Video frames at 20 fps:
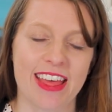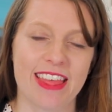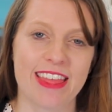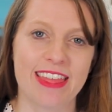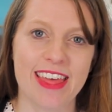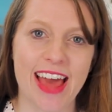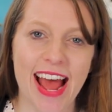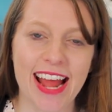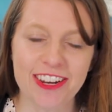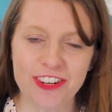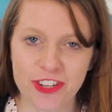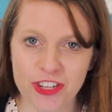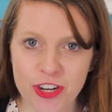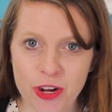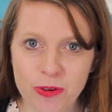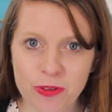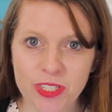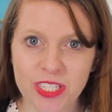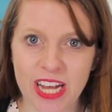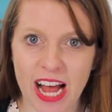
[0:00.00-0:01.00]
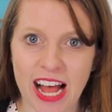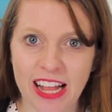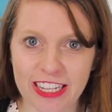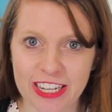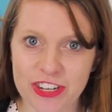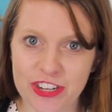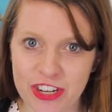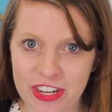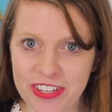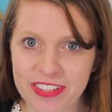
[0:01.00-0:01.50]
that shows
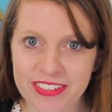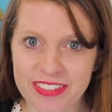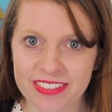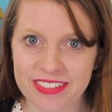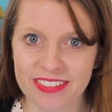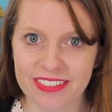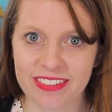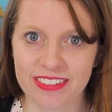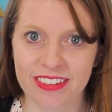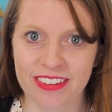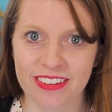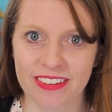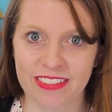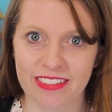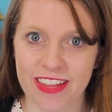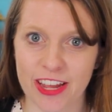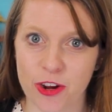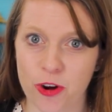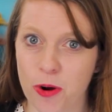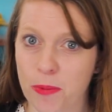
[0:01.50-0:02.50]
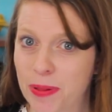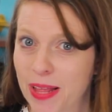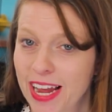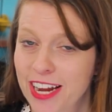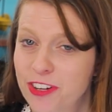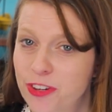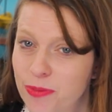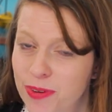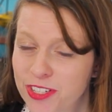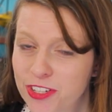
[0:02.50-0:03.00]
colleges that you're
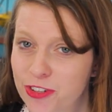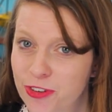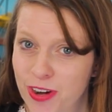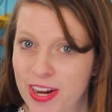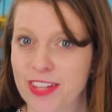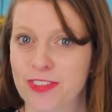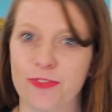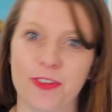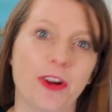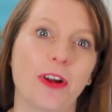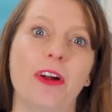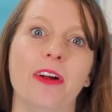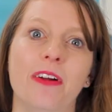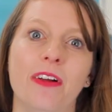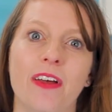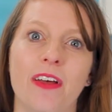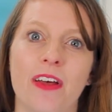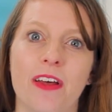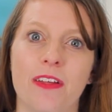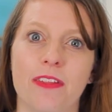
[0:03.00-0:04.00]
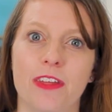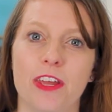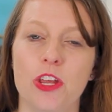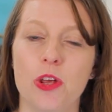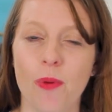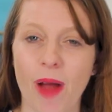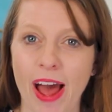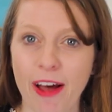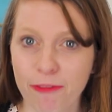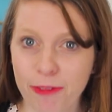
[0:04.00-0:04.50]
applying to as a transfer that
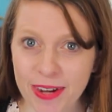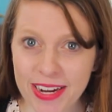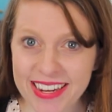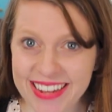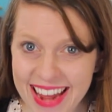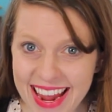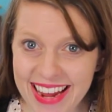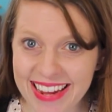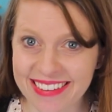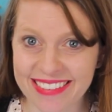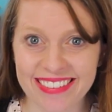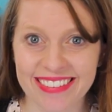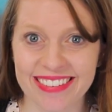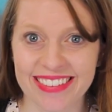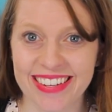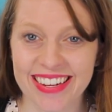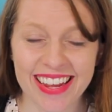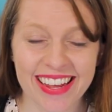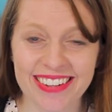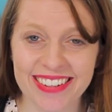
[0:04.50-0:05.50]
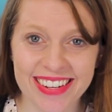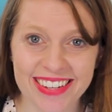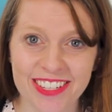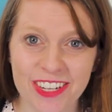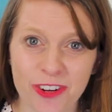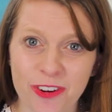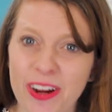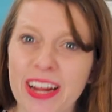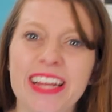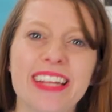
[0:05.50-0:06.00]
you have what it takes to get
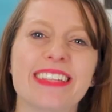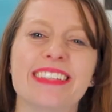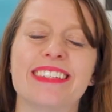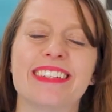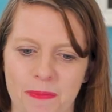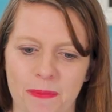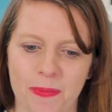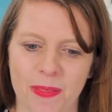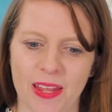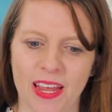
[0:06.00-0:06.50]
decent grades.